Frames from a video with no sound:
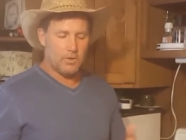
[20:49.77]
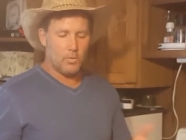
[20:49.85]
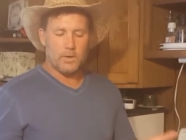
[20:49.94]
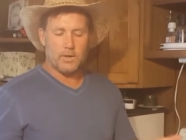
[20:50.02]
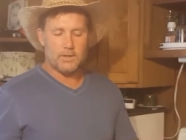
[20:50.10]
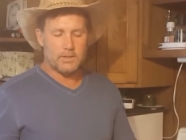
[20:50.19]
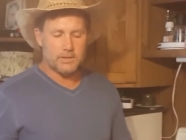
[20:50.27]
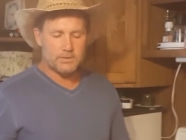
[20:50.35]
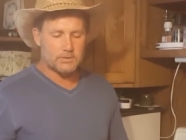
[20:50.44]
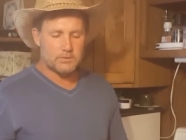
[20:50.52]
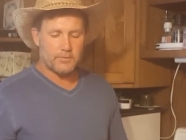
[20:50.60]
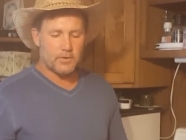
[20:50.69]
I don't know where
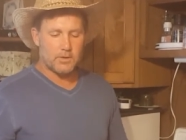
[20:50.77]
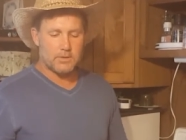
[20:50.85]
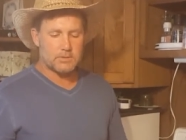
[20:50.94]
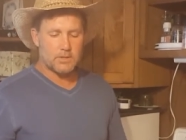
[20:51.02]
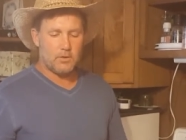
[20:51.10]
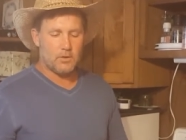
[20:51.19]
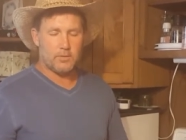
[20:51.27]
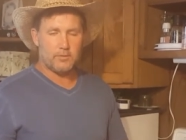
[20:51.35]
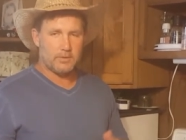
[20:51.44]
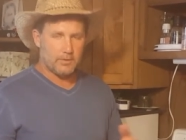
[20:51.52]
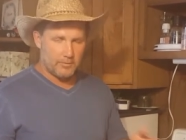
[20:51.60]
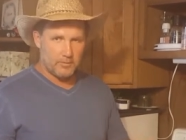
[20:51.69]
it is as far as all the